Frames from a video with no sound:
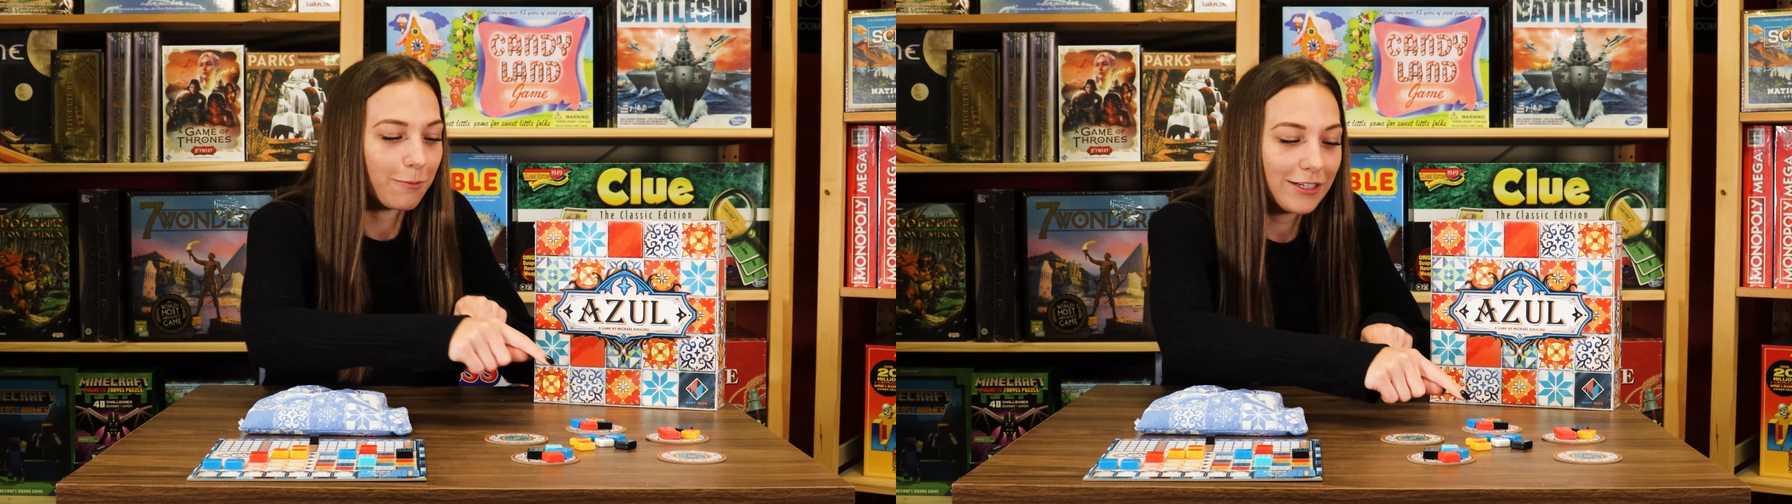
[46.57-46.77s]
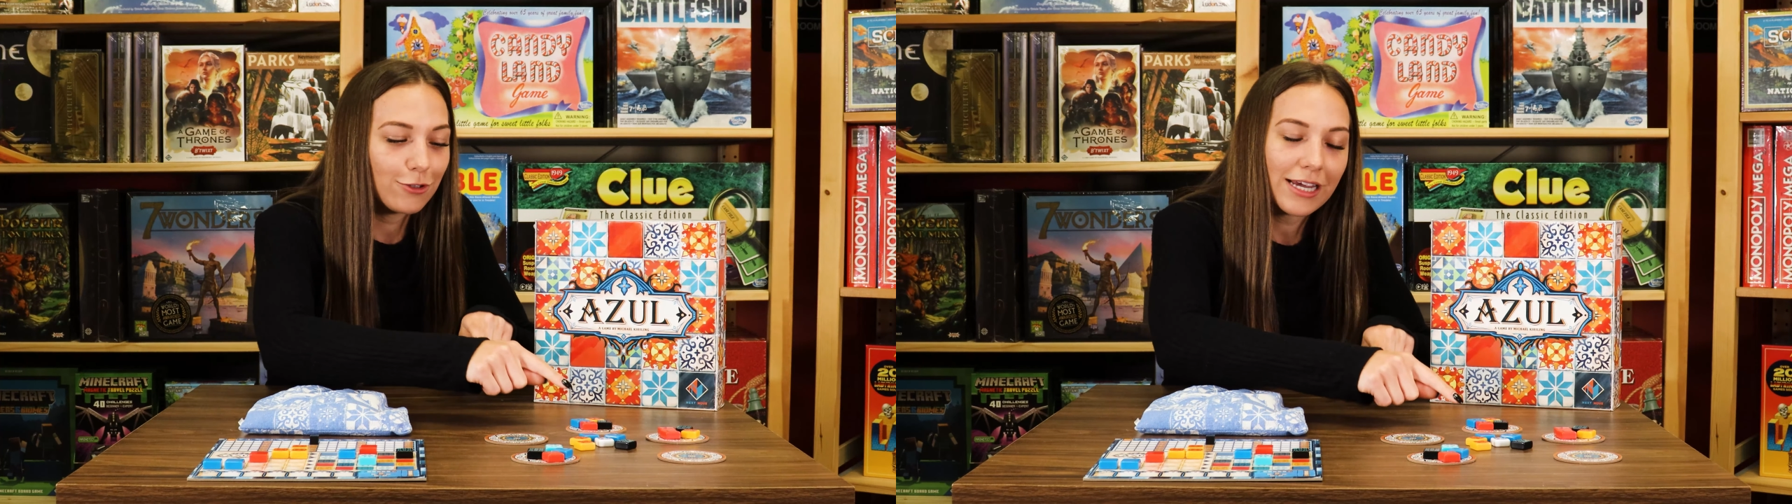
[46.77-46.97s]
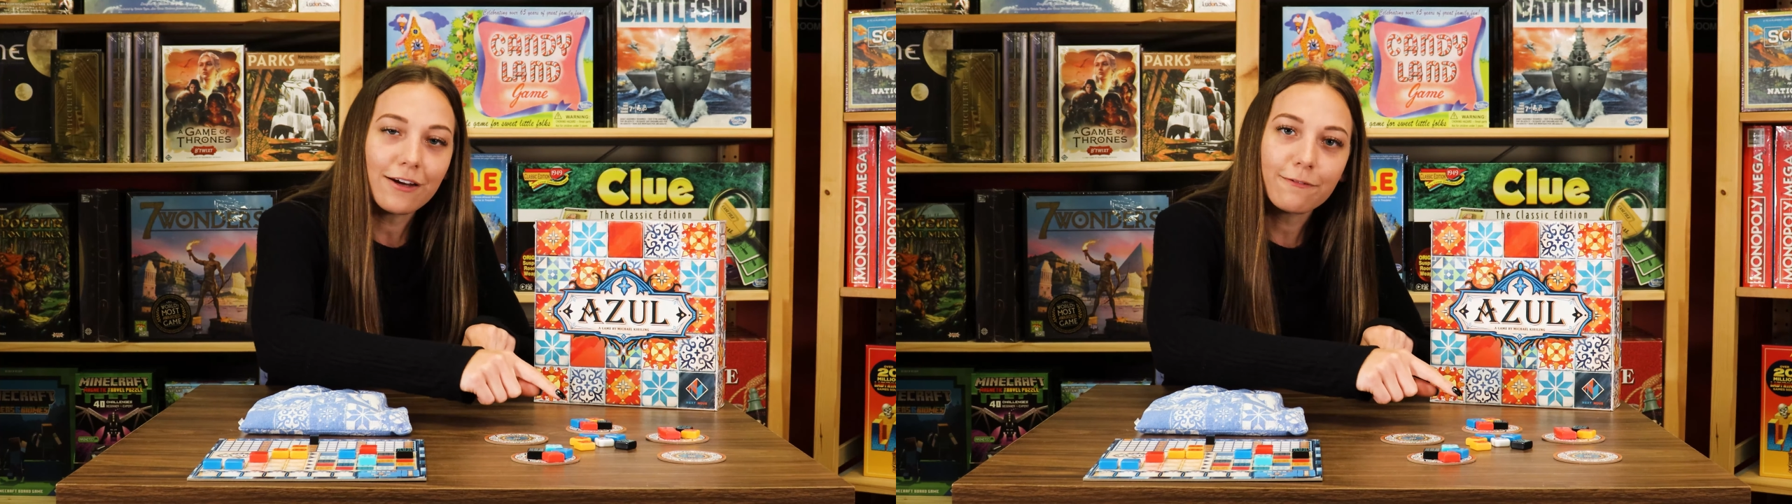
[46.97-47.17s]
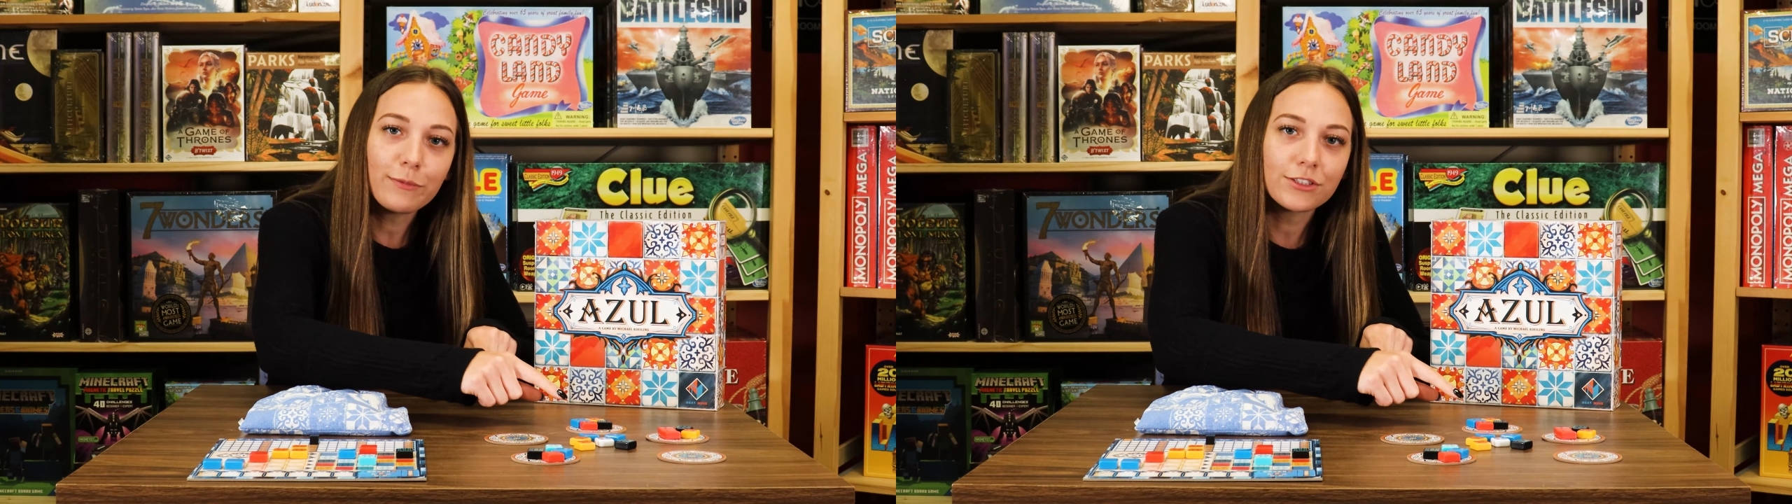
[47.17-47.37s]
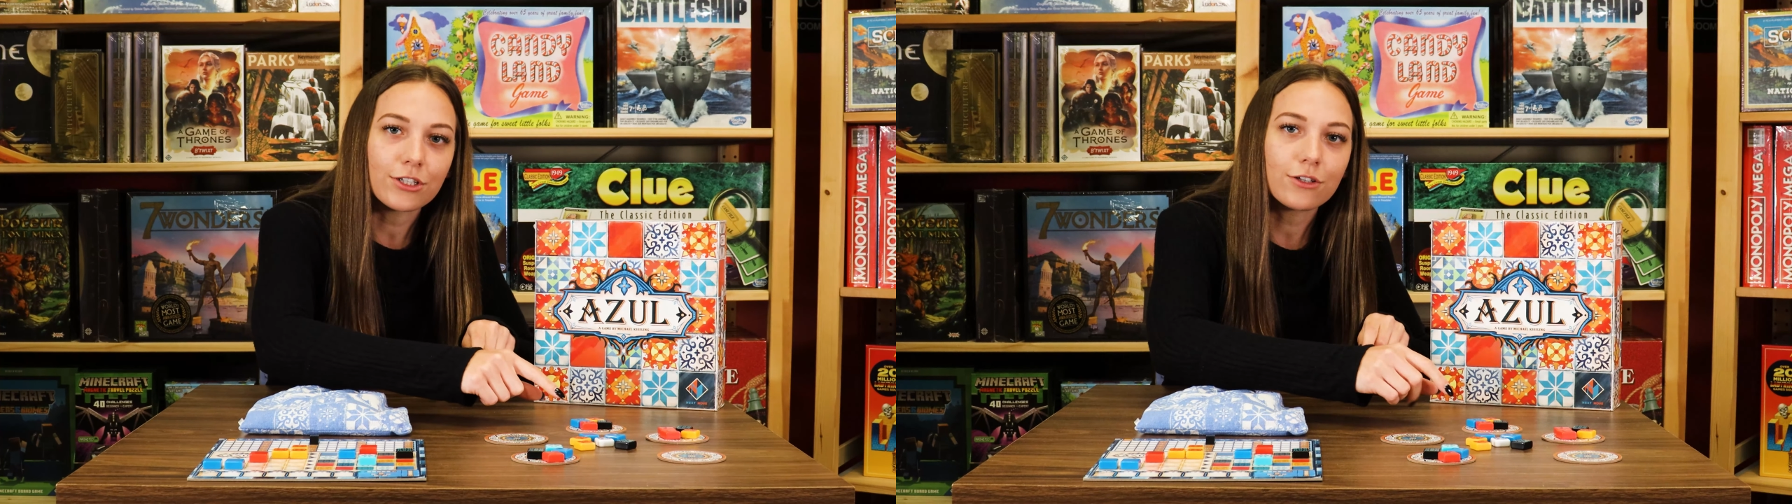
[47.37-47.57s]
When you take
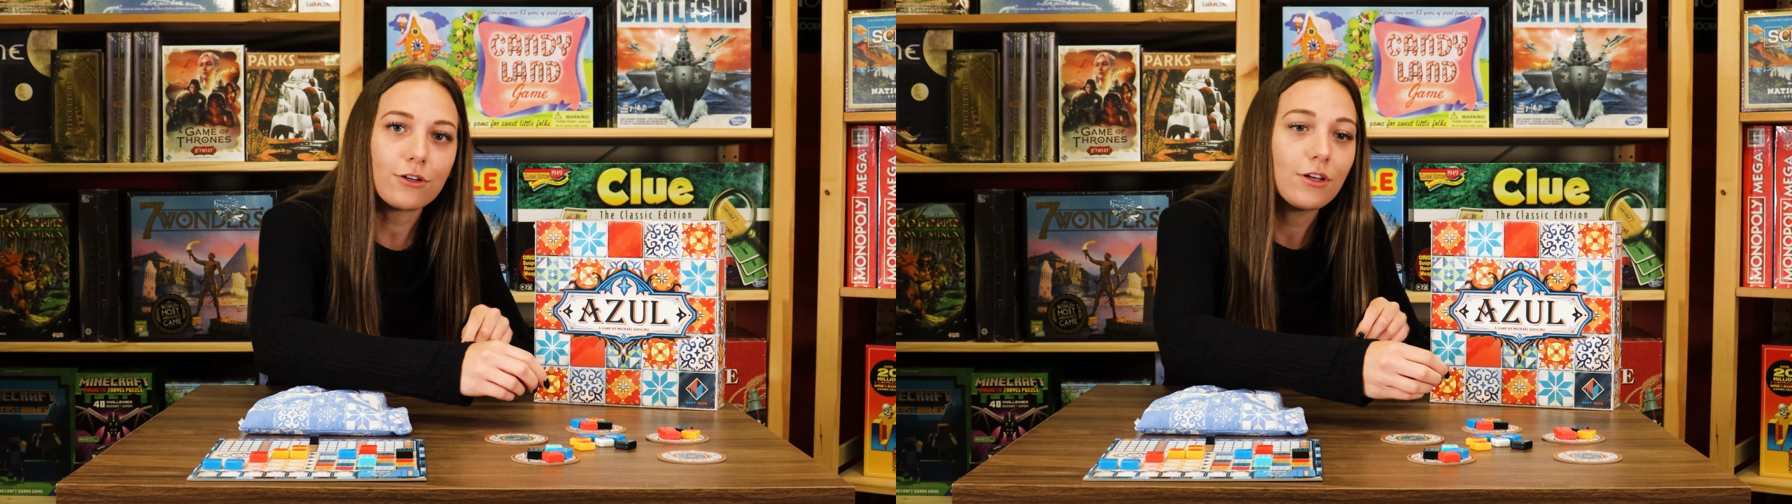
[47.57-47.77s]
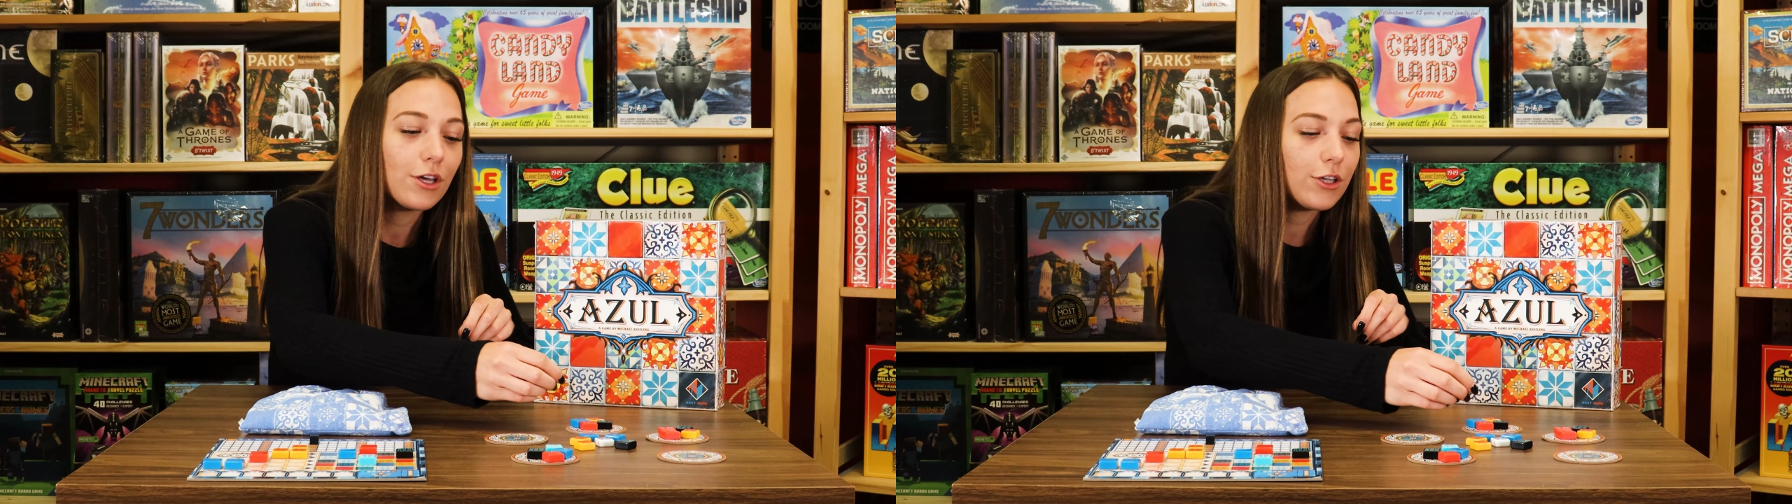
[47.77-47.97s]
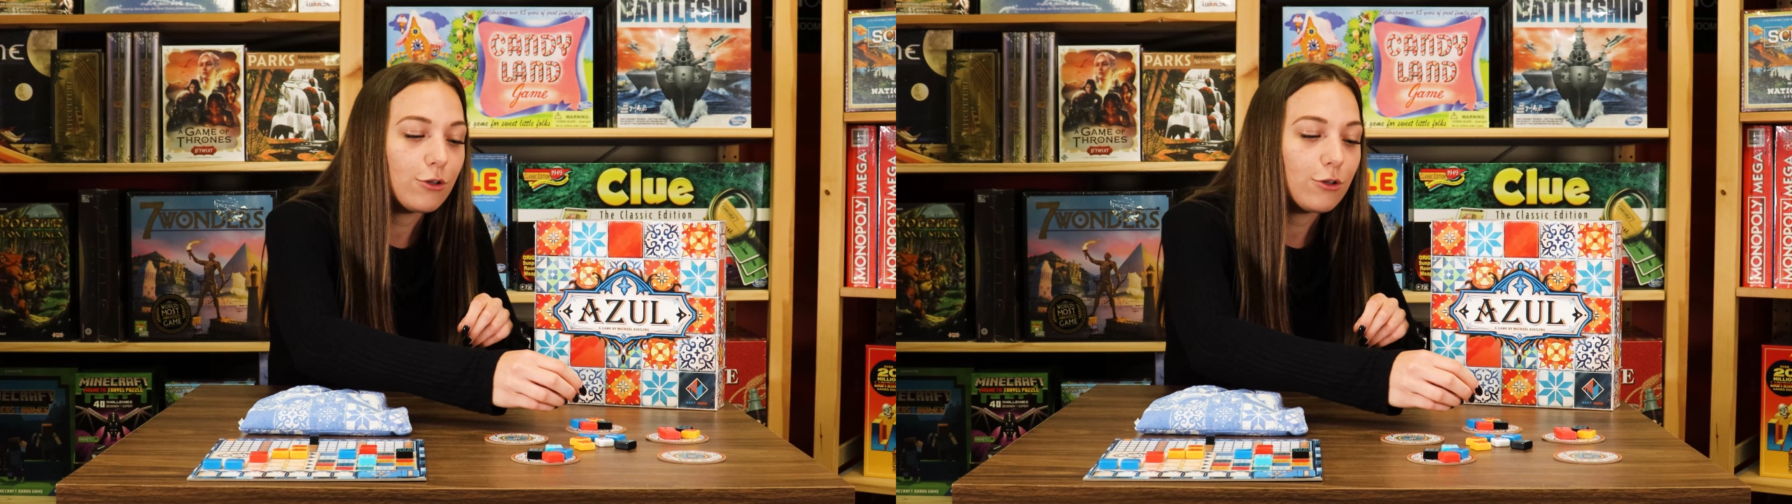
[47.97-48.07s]
from the circle,